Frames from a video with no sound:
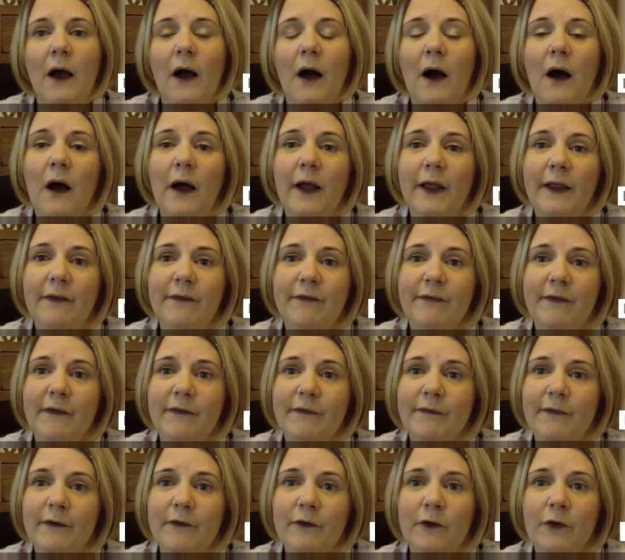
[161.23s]
I
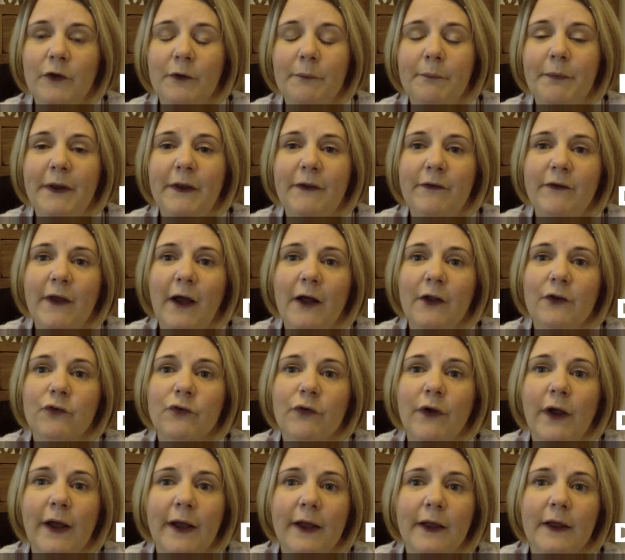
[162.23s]
insisted on a
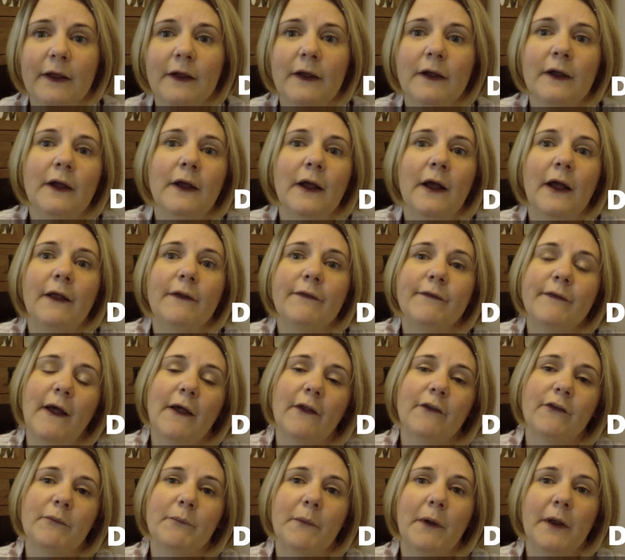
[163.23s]
paediatric
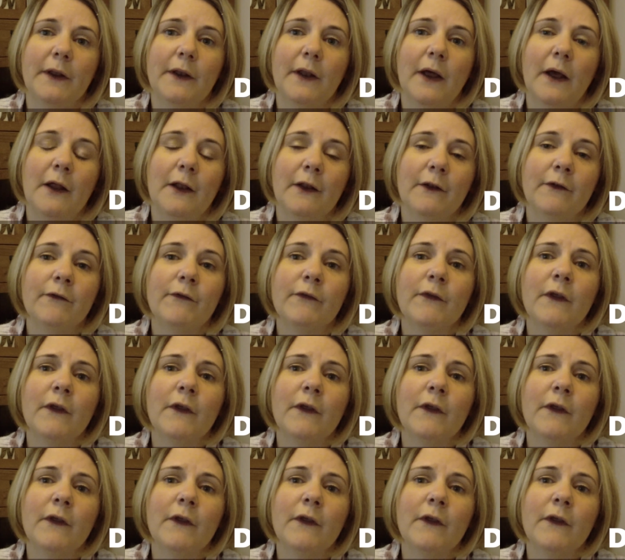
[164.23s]
assessment and